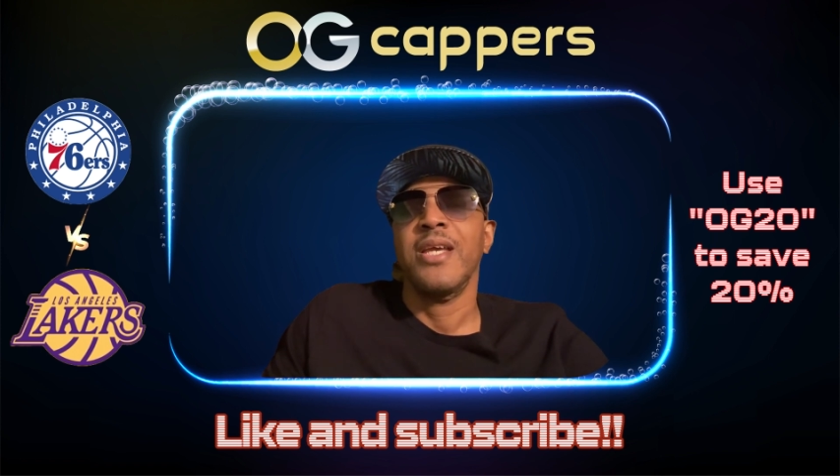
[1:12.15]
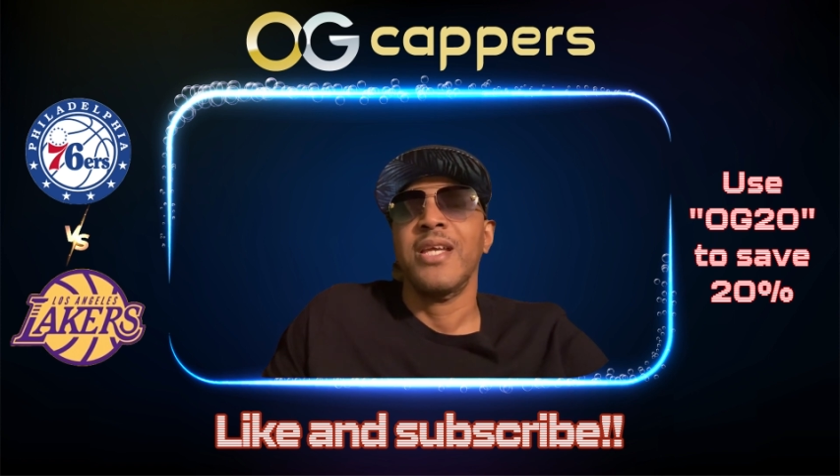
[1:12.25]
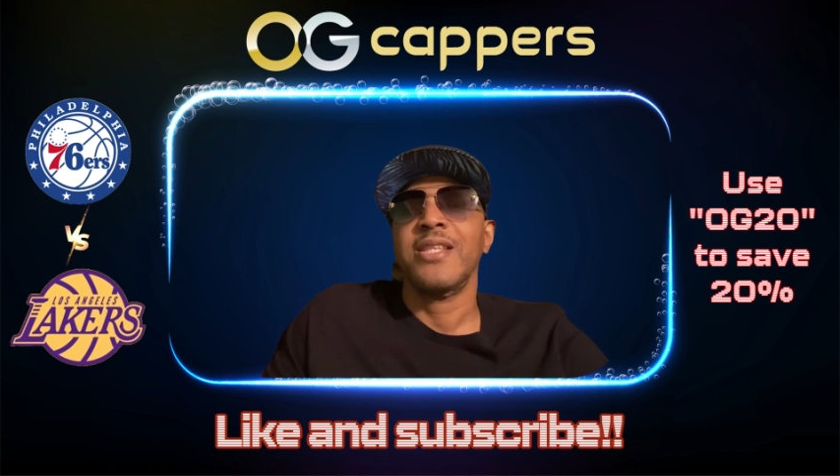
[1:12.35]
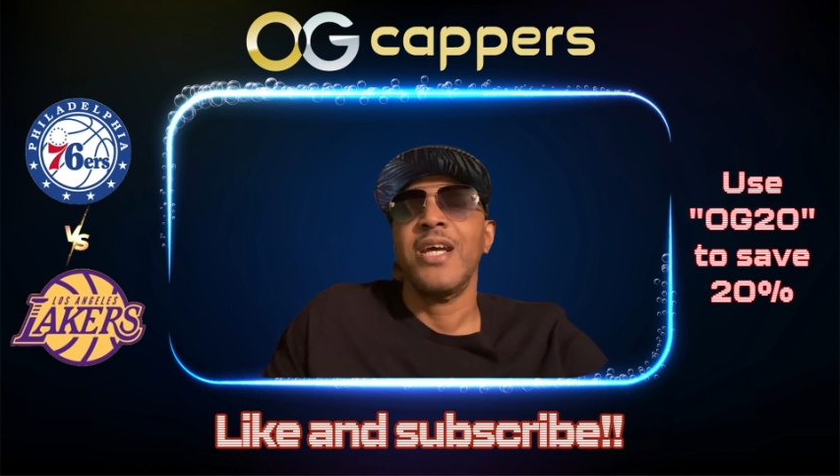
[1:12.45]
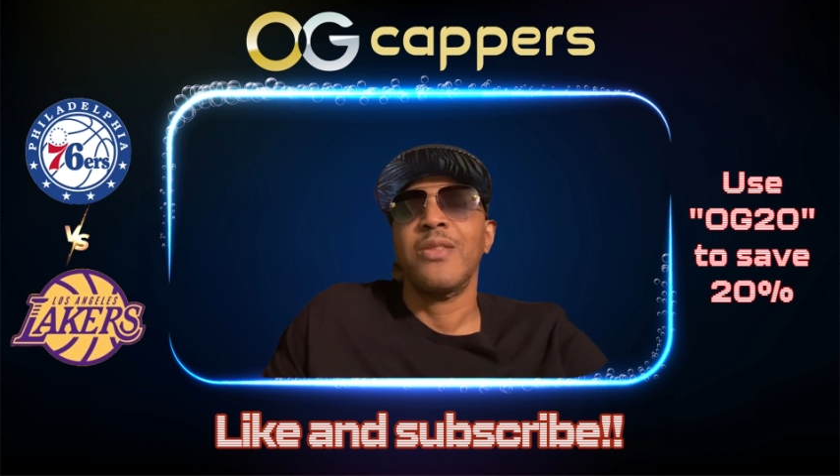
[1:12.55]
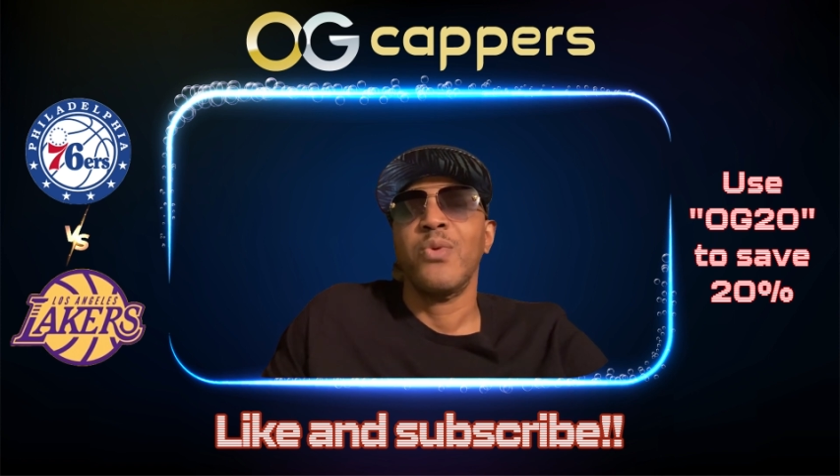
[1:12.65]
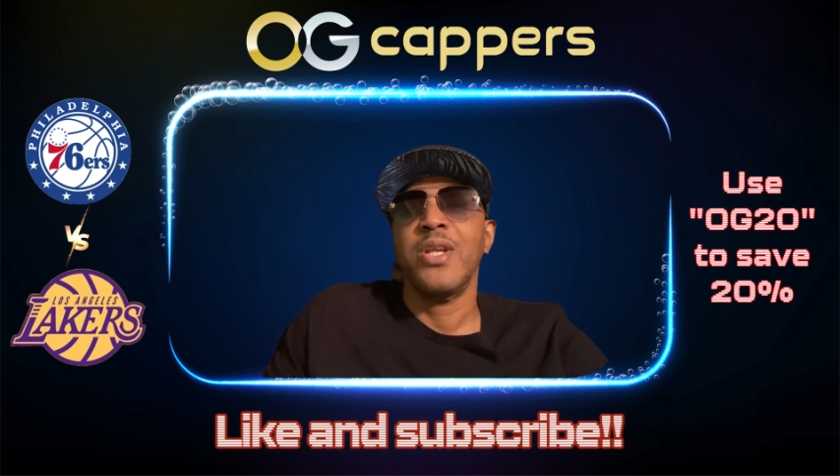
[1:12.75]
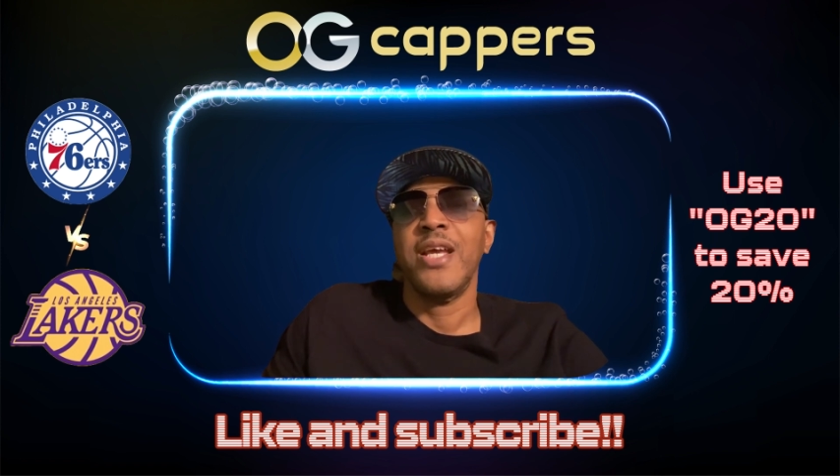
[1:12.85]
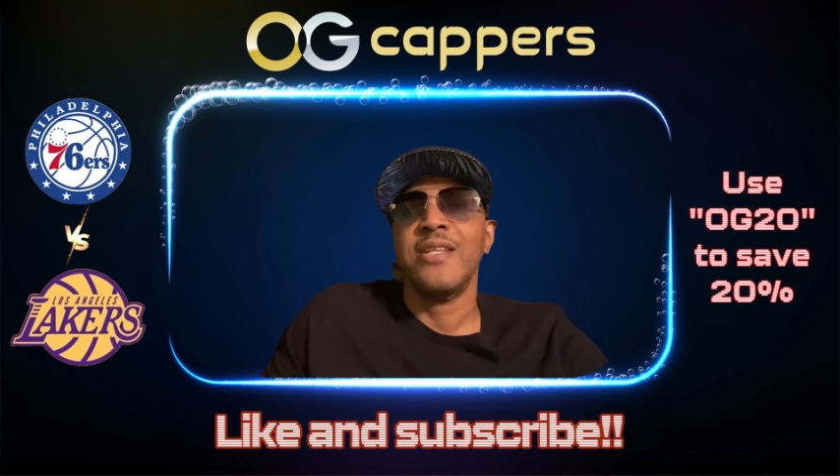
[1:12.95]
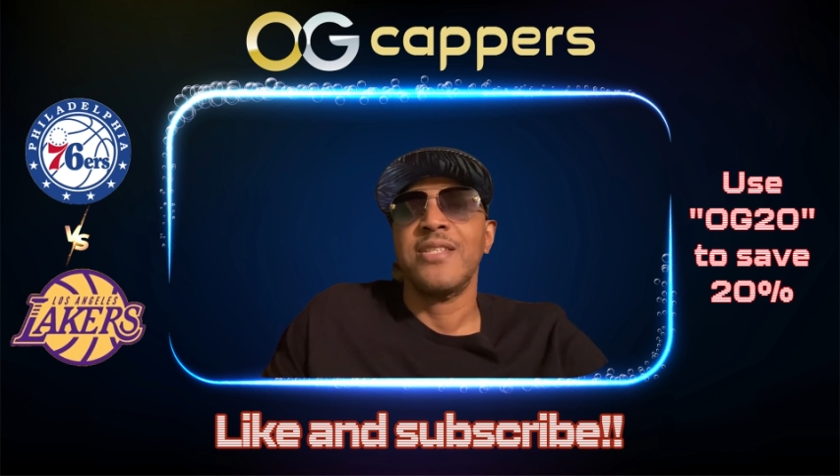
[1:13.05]
Get that three
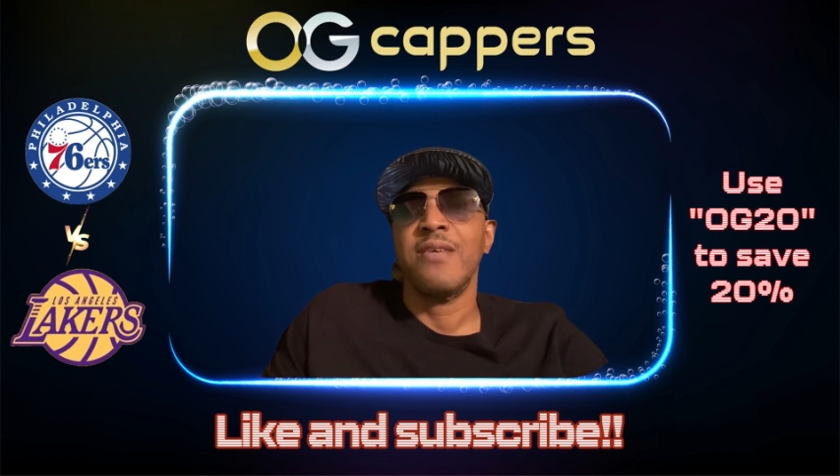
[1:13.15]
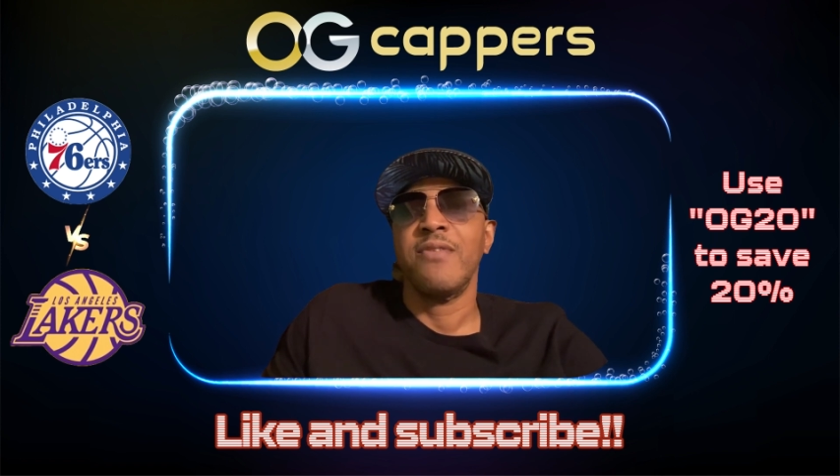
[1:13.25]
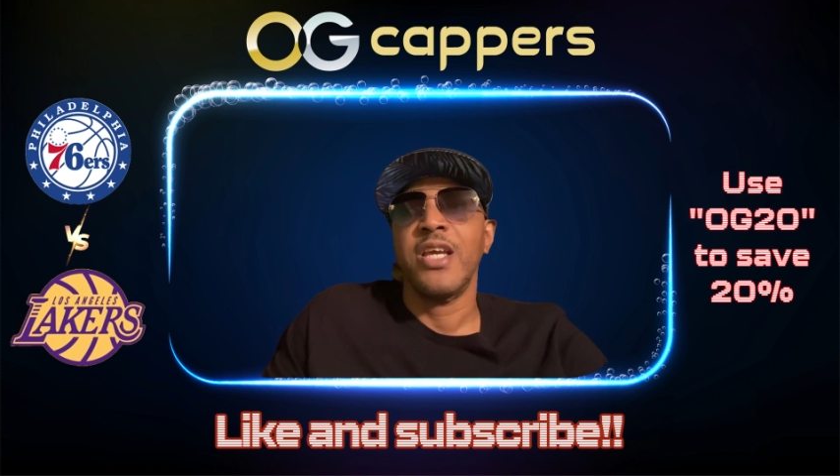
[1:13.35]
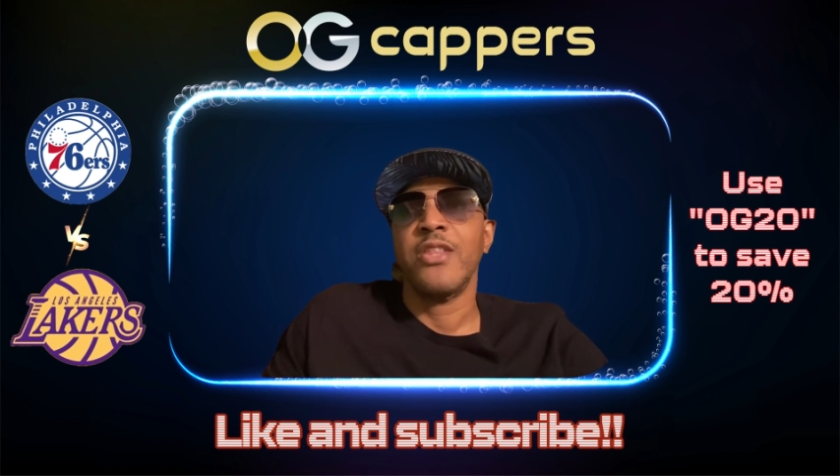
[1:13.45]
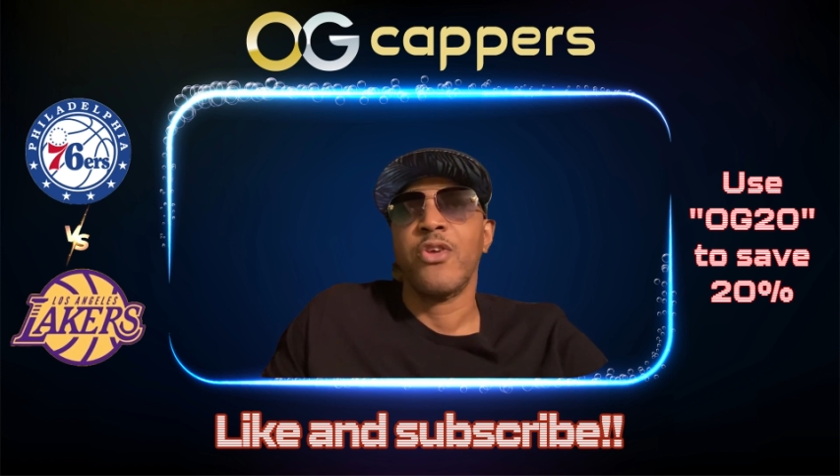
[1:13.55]
day, seven day,